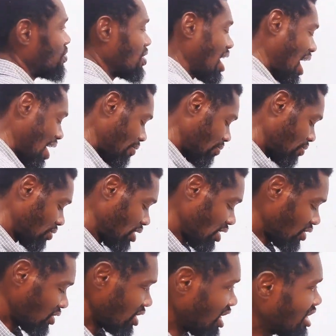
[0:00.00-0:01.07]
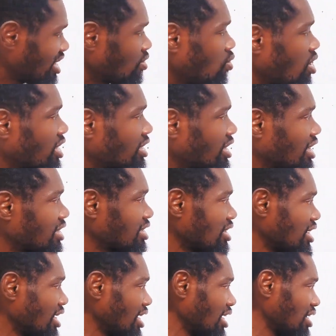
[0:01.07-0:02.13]
that this inequality
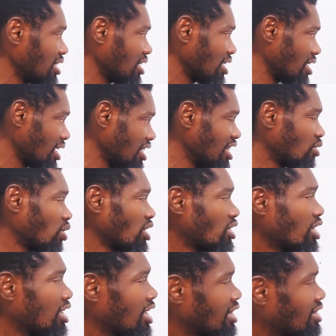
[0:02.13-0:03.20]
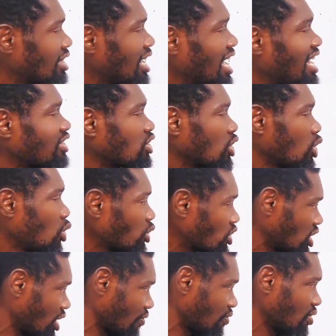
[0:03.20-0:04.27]
is
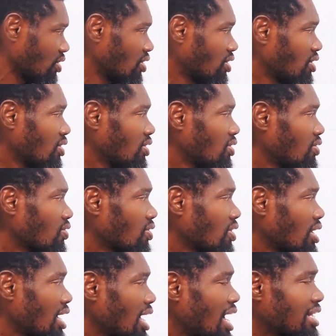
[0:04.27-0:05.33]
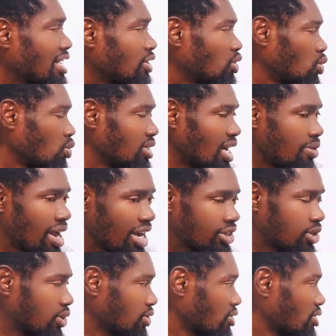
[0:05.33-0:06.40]
exclusive at the two
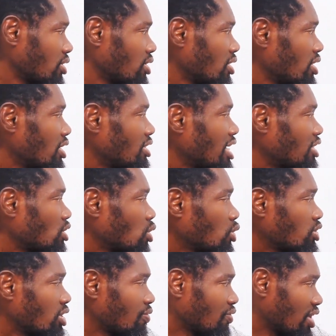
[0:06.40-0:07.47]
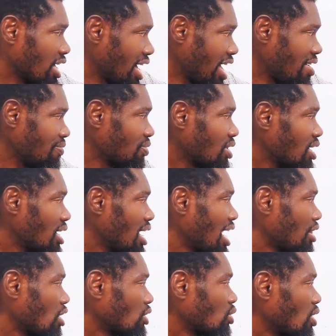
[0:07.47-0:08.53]
directions. It's exclusive here
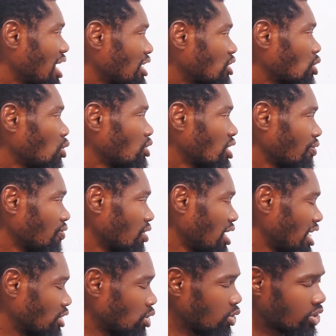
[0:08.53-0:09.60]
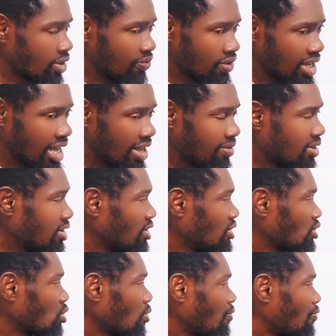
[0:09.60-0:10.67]
and also exclusive here.
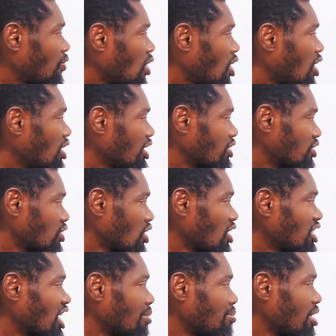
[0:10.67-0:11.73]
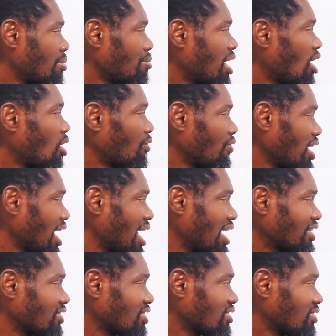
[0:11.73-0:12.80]
So 4 is not a member of
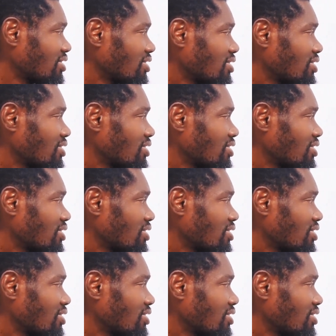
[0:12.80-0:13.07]
x.